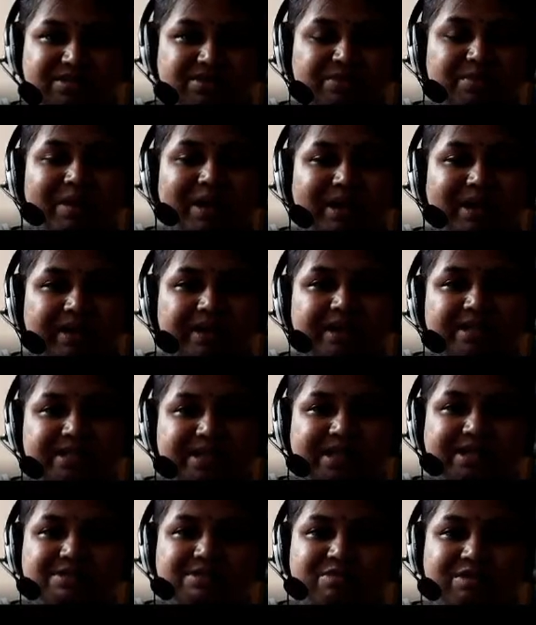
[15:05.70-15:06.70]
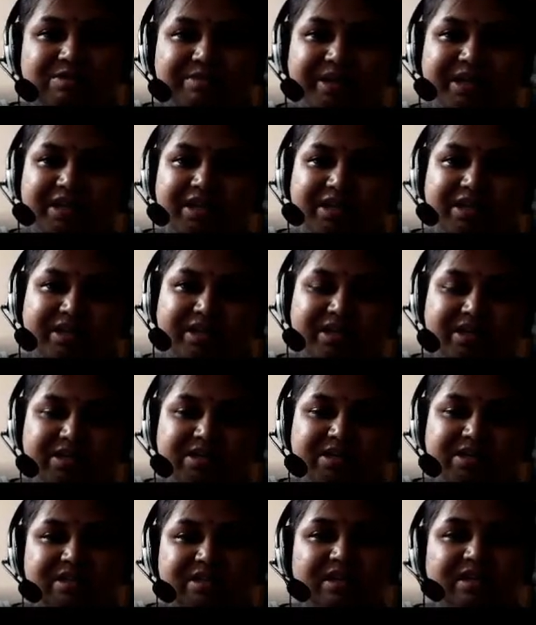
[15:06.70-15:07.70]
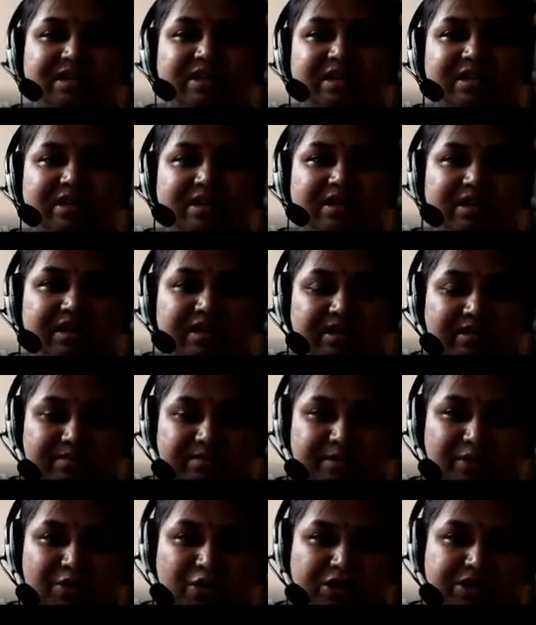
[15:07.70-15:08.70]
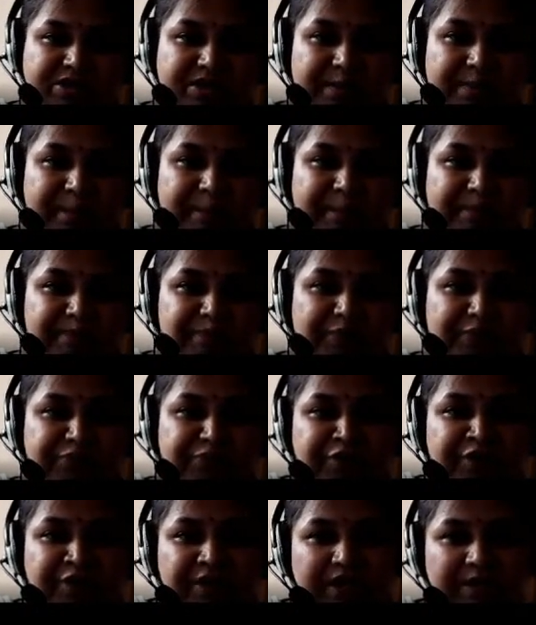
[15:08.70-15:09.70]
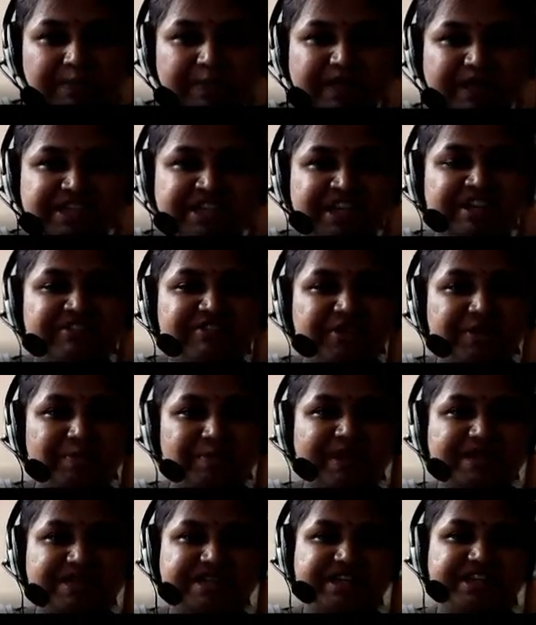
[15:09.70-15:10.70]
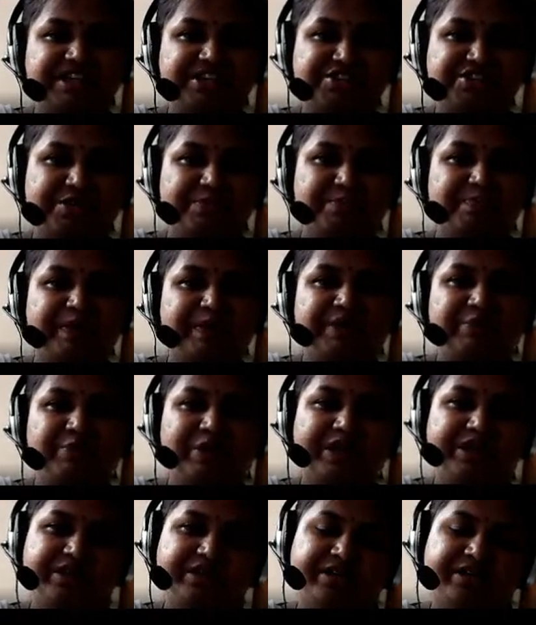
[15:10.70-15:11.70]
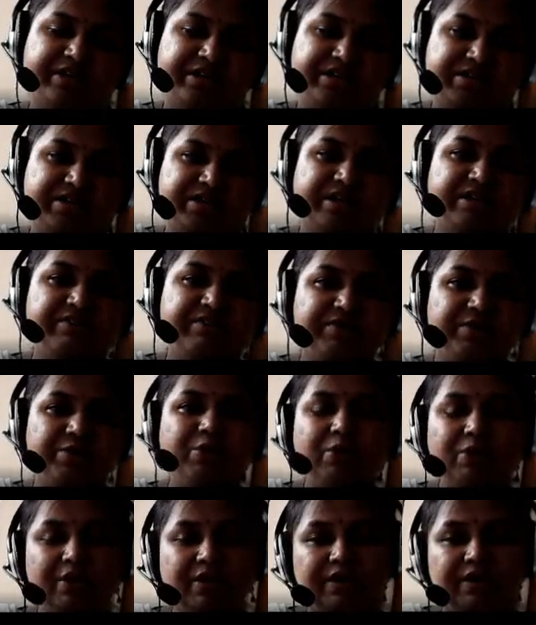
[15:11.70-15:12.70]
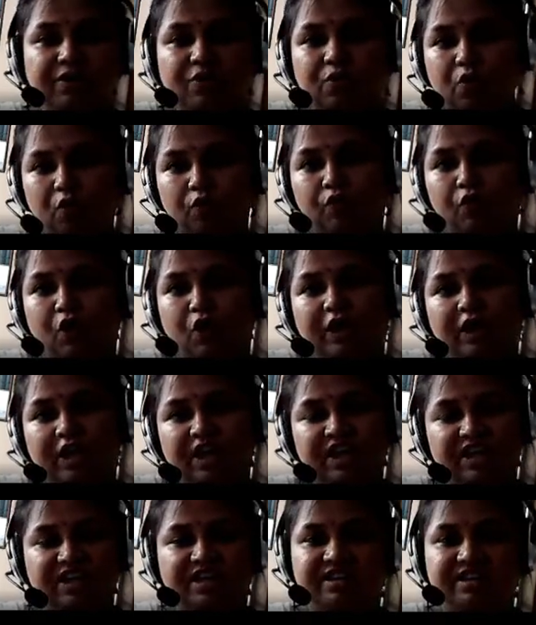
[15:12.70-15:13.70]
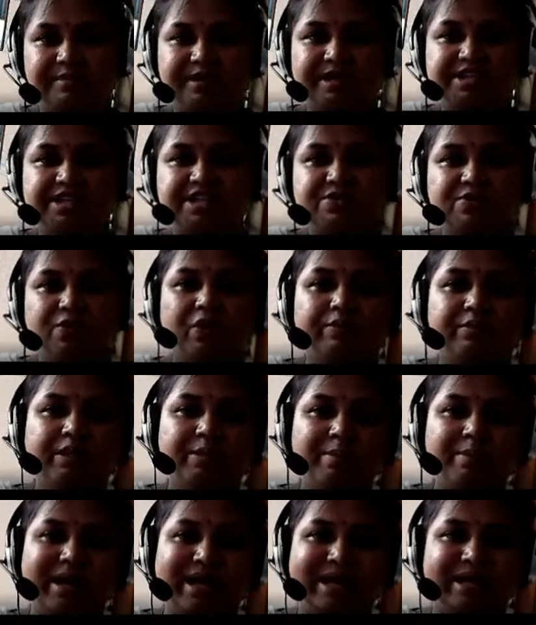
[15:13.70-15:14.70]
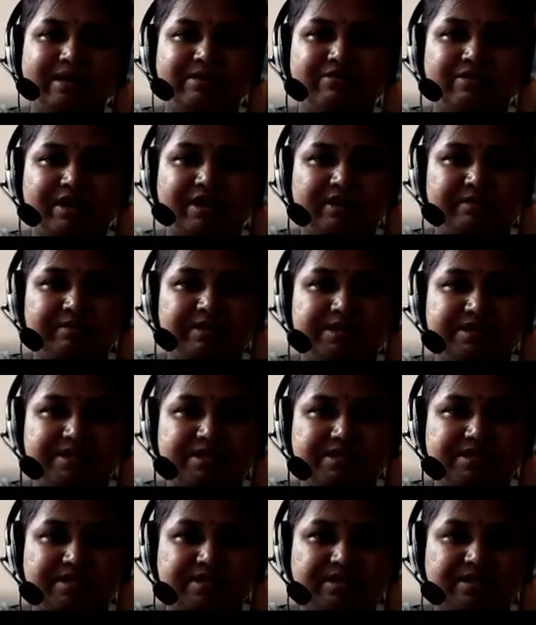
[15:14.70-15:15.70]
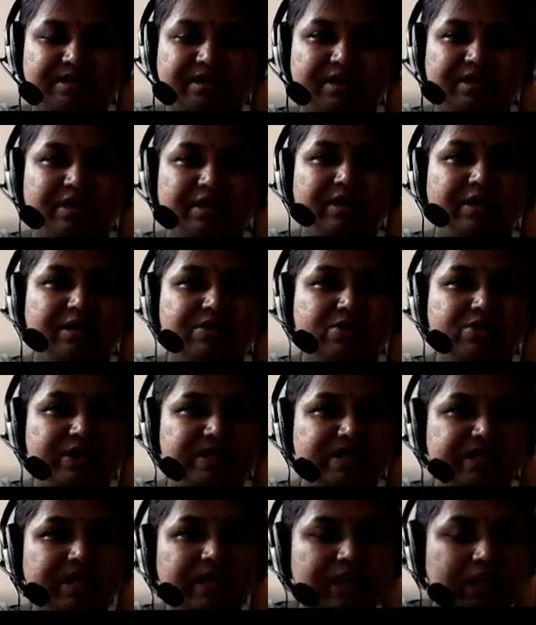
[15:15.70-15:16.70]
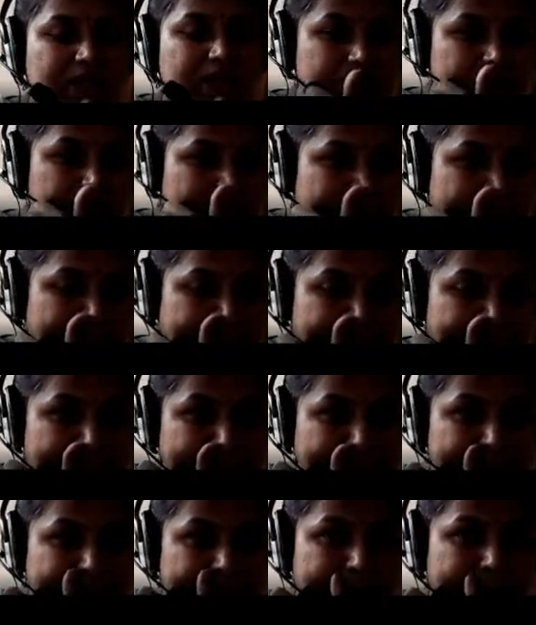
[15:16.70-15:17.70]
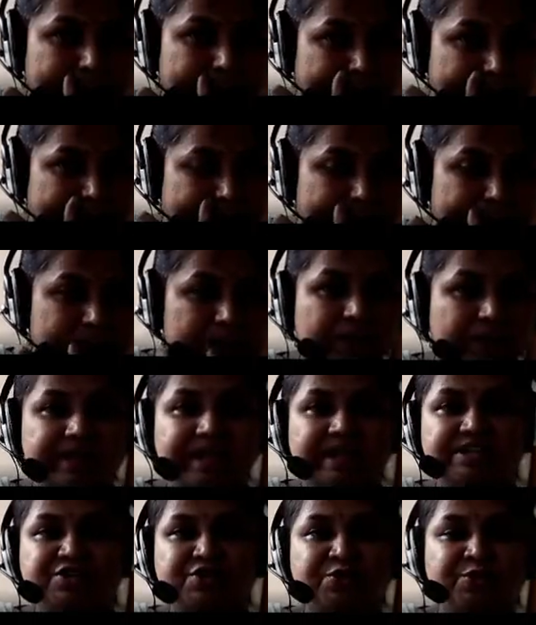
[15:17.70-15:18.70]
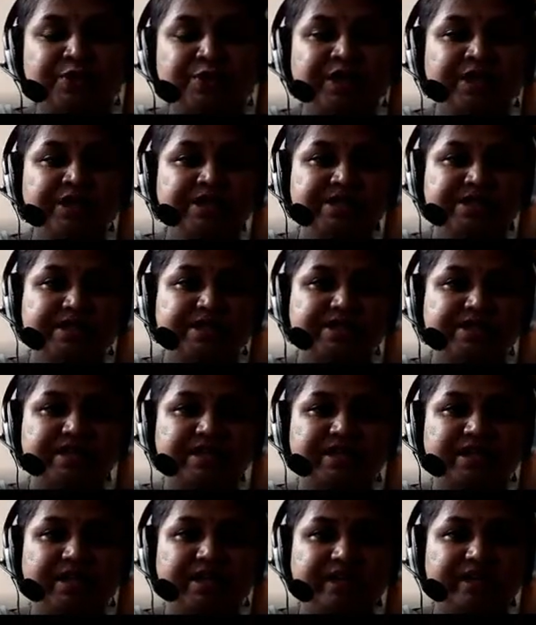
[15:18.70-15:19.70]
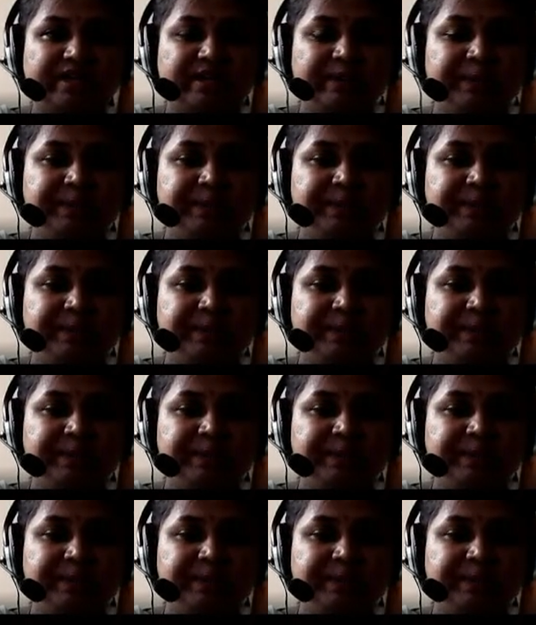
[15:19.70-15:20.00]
So matrix size will be increased because the single pixel representation bit will increase if you go for color images from the black and white images. So is it clear? Yes, students, is it clear?